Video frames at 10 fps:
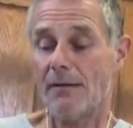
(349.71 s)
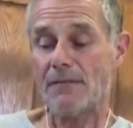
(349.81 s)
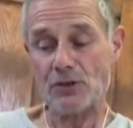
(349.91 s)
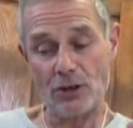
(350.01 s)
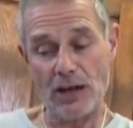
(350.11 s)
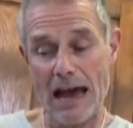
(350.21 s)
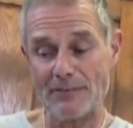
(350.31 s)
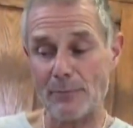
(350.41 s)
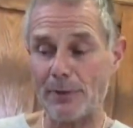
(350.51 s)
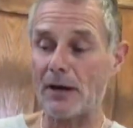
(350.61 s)
You're going to have
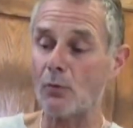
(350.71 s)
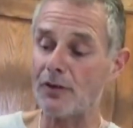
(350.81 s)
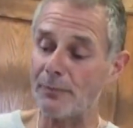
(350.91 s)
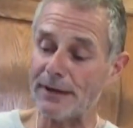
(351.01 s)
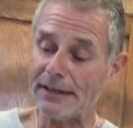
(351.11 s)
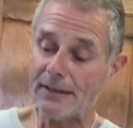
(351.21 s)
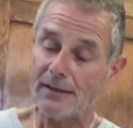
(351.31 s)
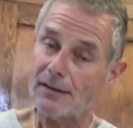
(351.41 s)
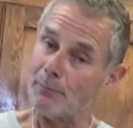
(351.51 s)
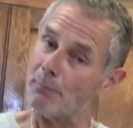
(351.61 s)
to bear with me.
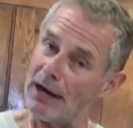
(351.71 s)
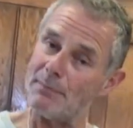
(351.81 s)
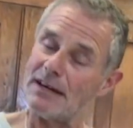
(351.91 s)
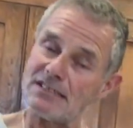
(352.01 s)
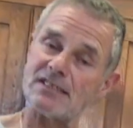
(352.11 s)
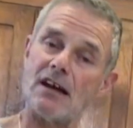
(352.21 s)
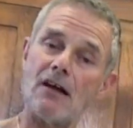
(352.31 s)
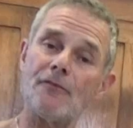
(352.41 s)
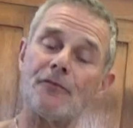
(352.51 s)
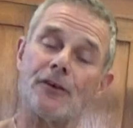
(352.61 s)
I'm by
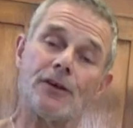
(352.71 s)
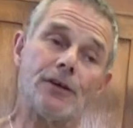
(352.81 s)
myself.